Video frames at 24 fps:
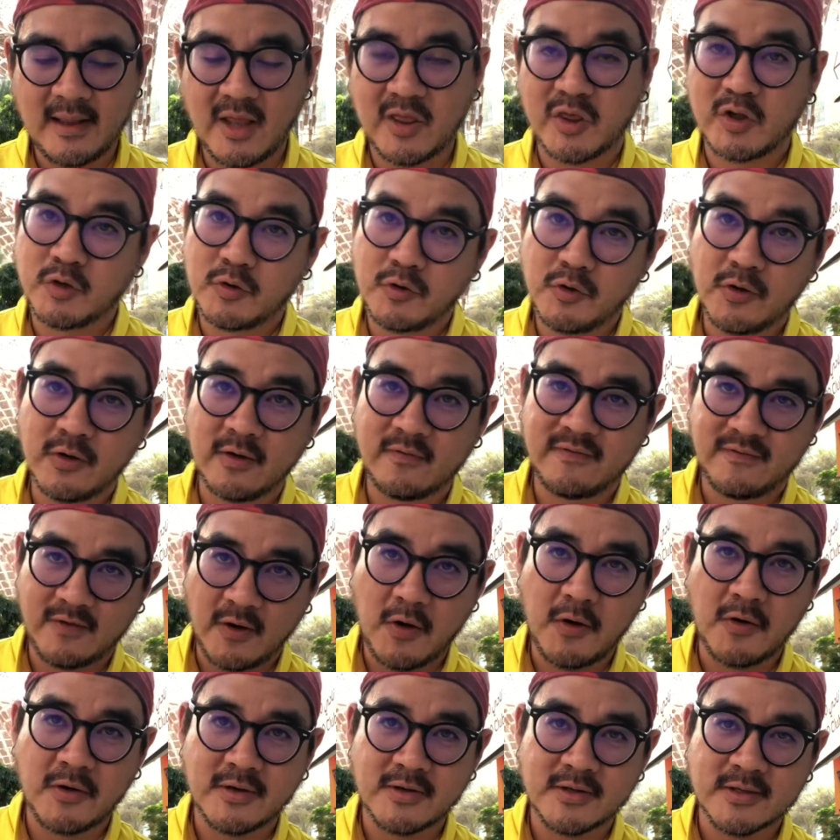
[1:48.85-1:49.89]
through your
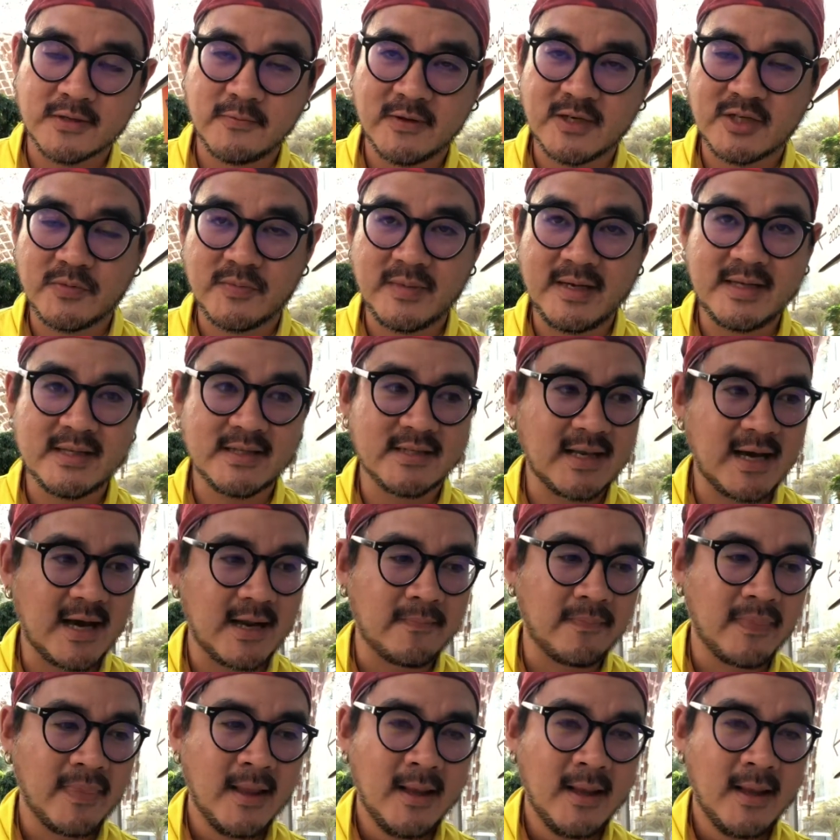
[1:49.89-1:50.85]
phones, which means that